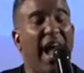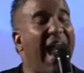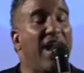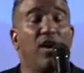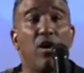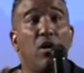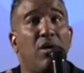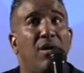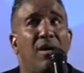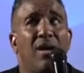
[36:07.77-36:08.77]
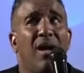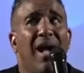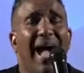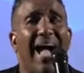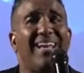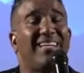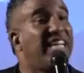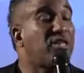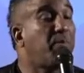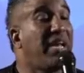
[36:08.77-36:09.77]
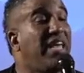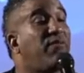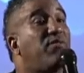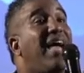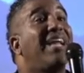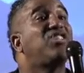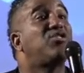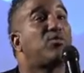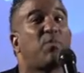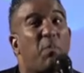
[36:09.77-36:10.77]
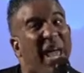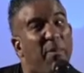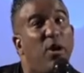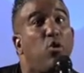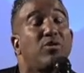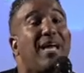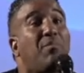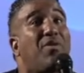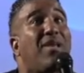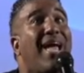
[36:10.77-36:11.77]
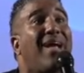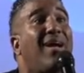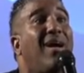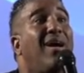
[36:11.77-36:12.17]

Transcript: anger and disbelief. That baby looked at the mother like,